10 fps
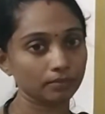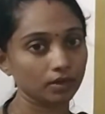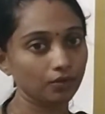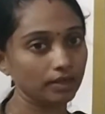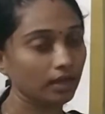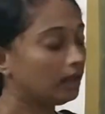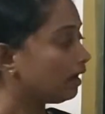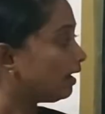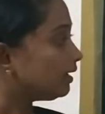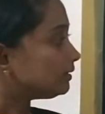
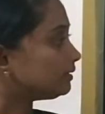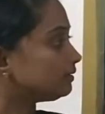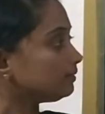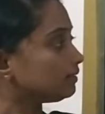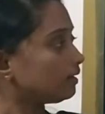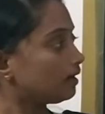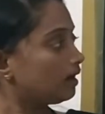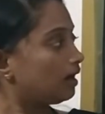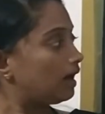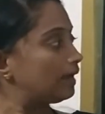Okay, then
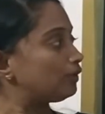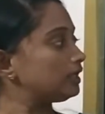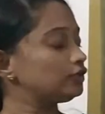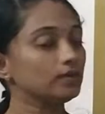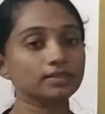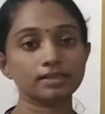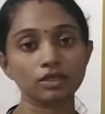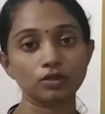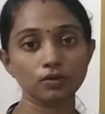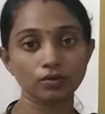I would like to ask
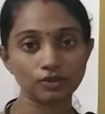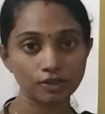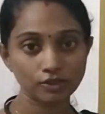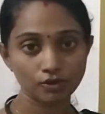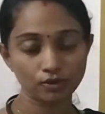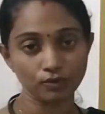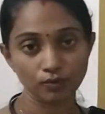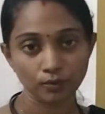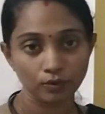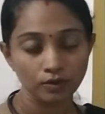you 2 questions to
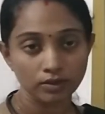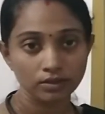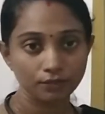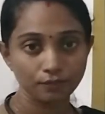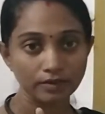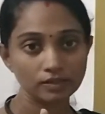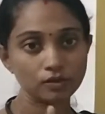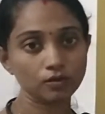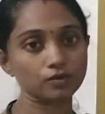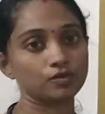you. The first
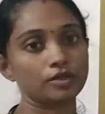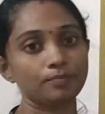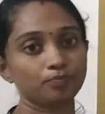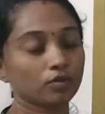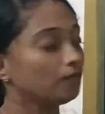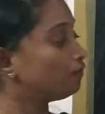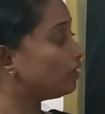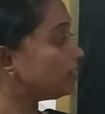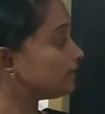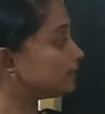question,
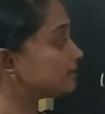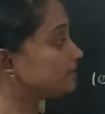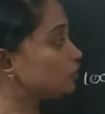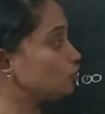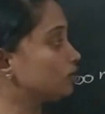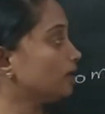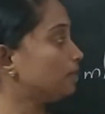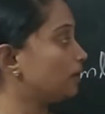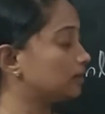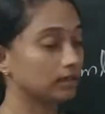where does the
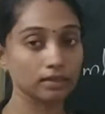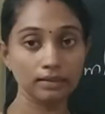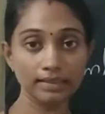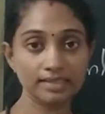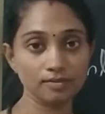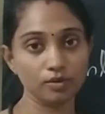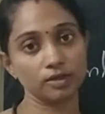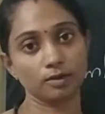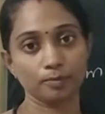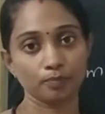sugar particle
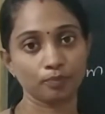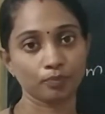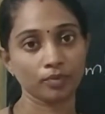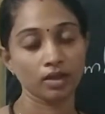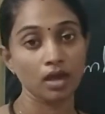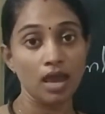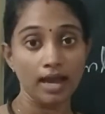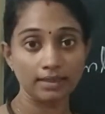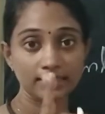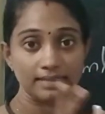disappear?
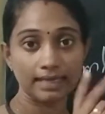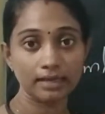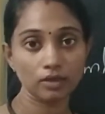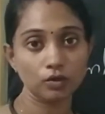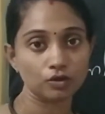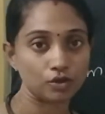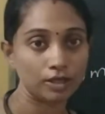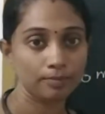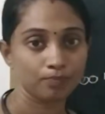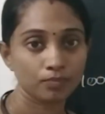And the second
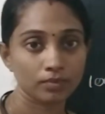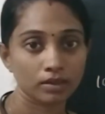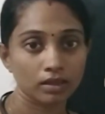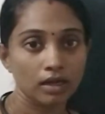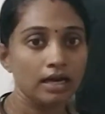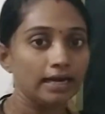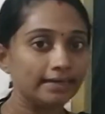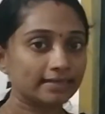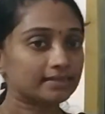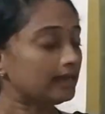question,
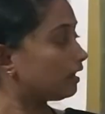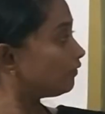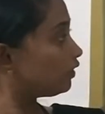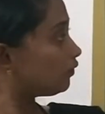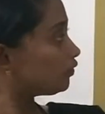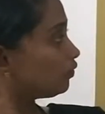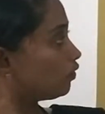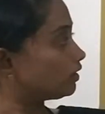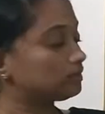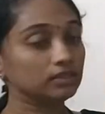does the level of the
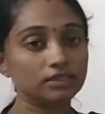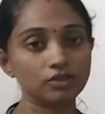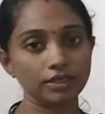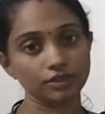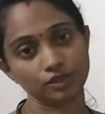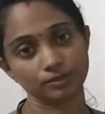water change?